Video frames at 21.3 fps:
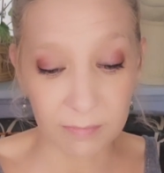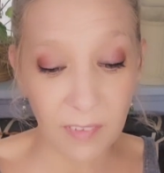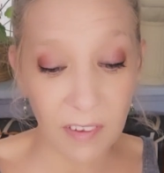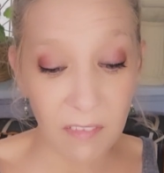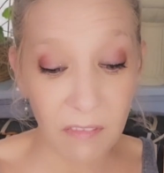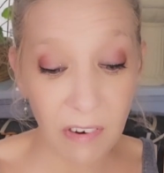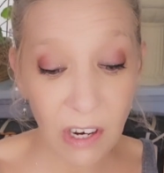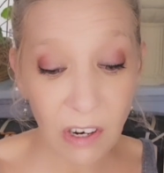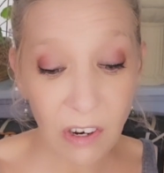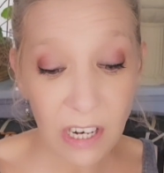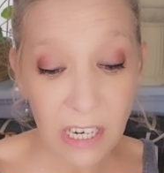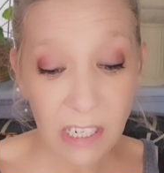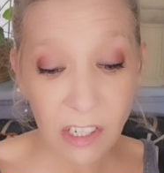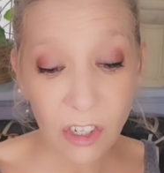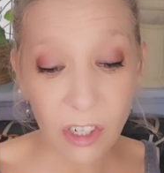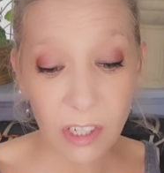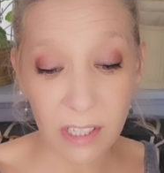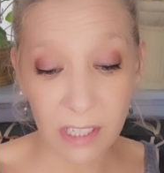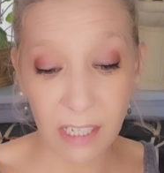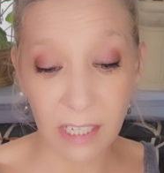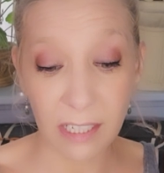Very
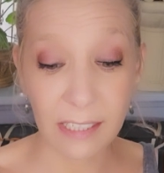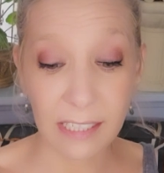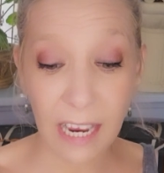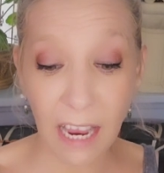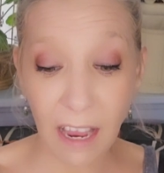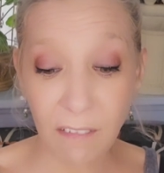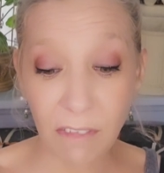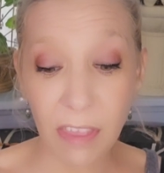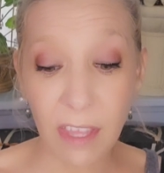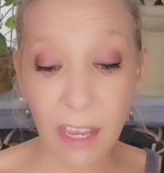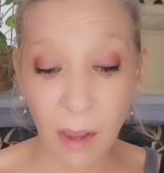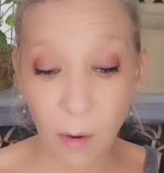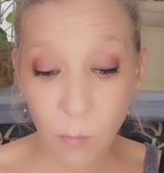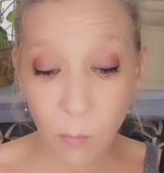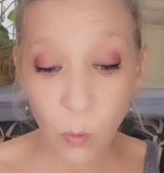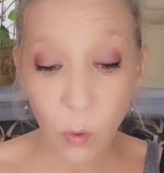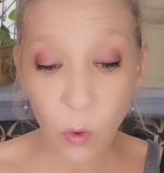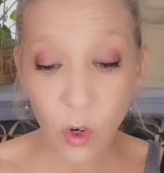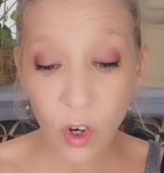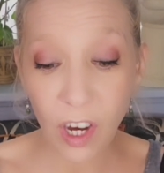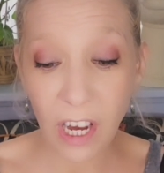interesting to have the
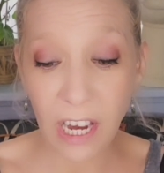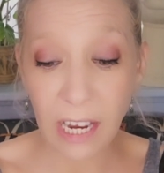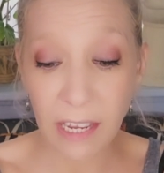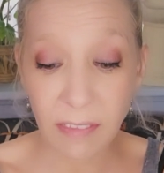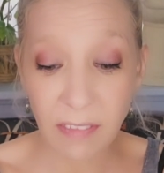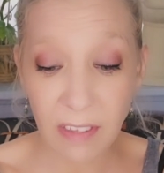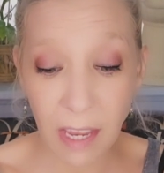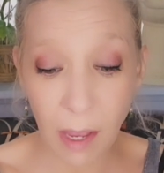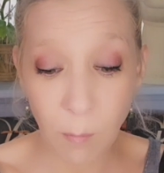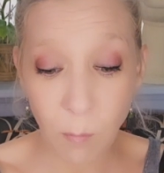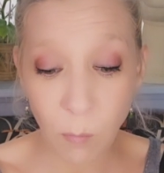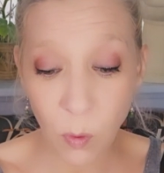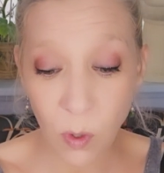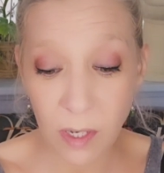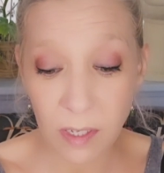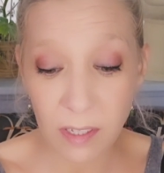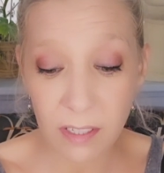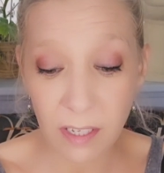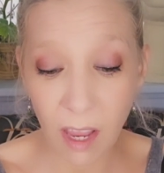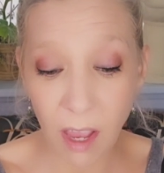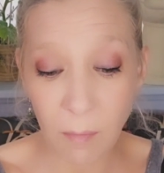Emperor and the
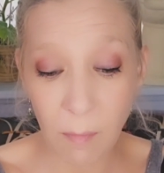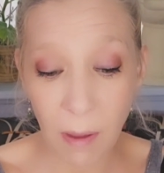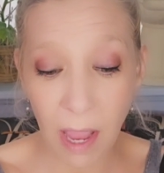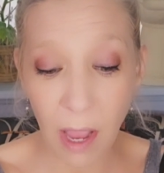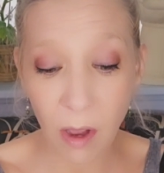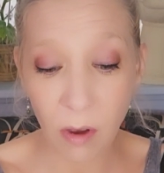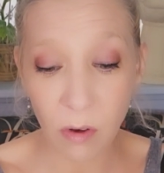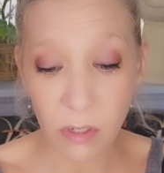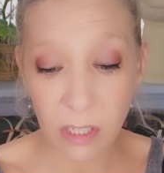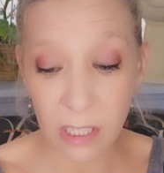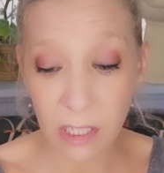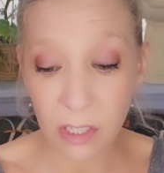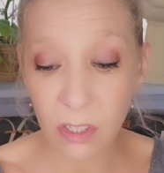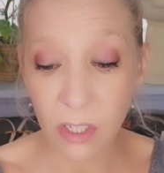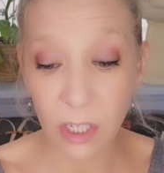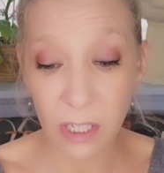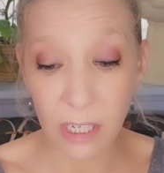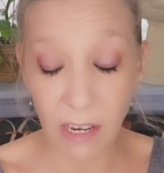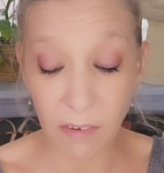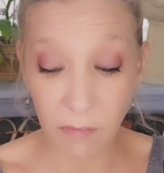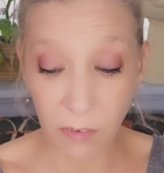Empress come out. This
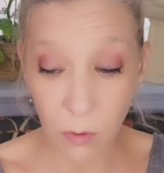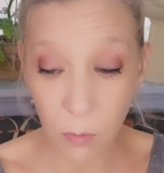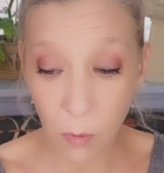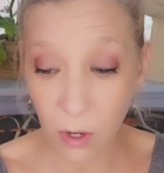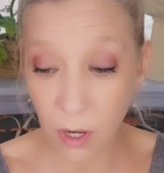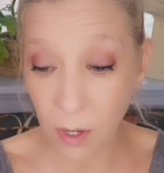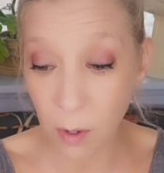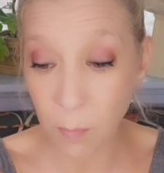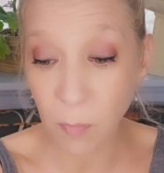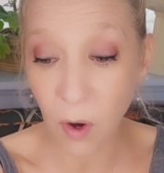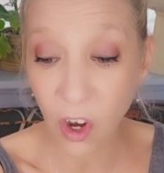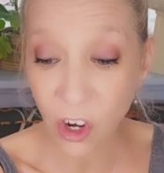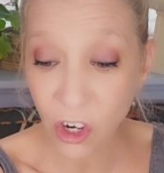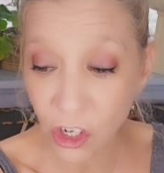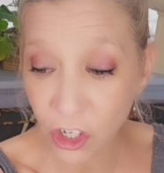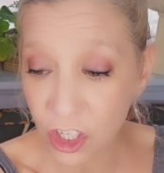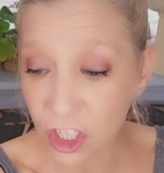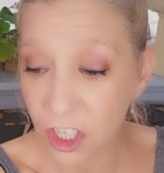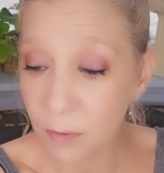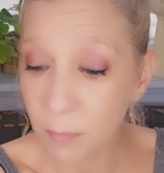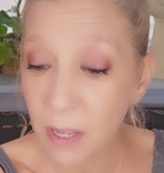could, if you are in a
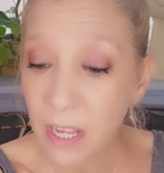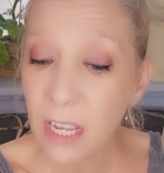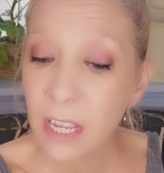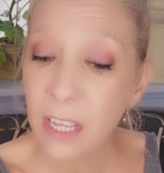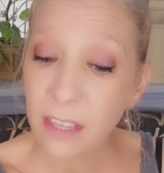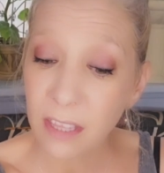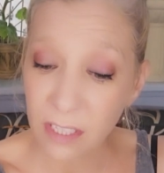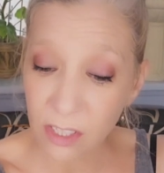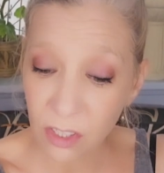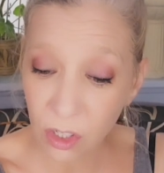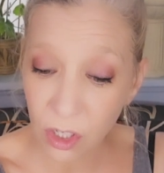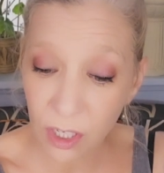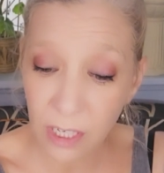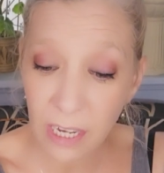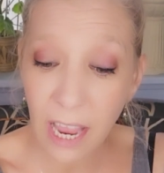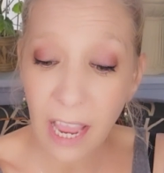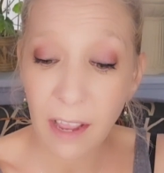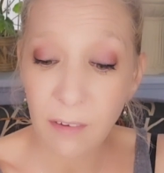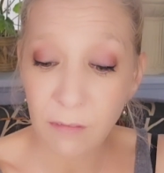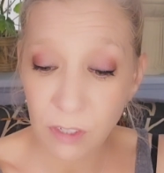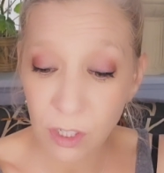partnership, this could
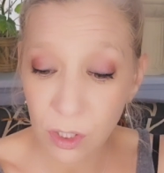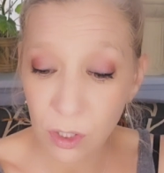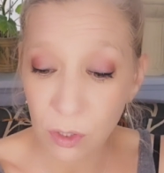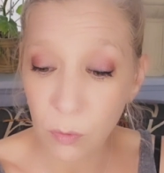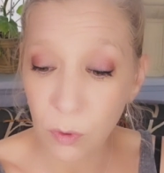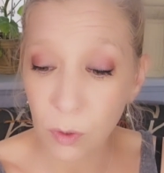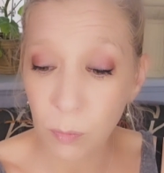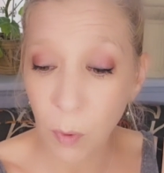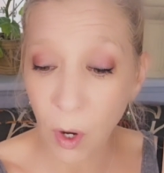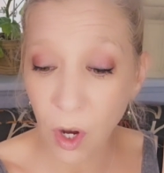have to do with